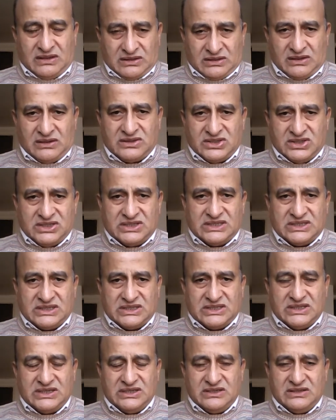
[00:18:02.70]

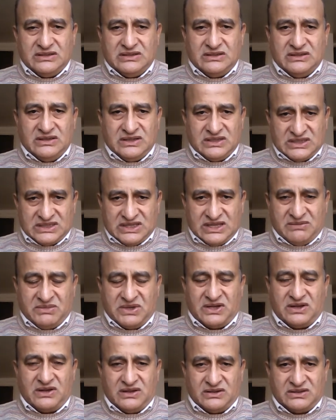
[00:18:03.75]
largest
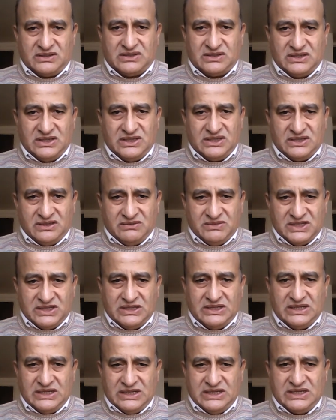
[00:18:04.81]
Islamic country in the Middle
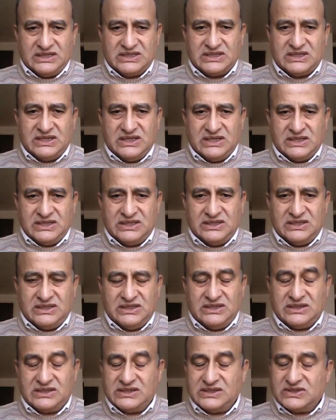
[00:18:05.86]
East, and
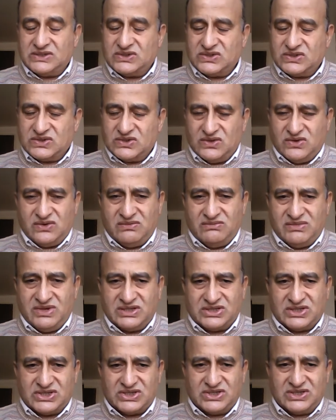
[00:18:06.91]
there is so
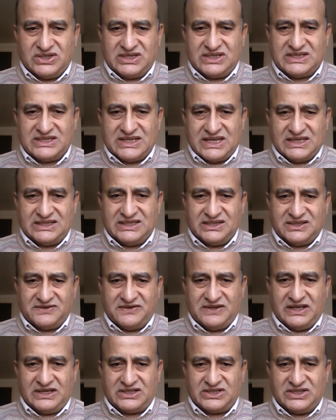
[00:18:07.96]
much
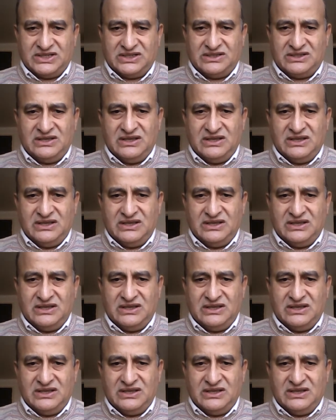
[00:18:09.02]
dissatisfaction.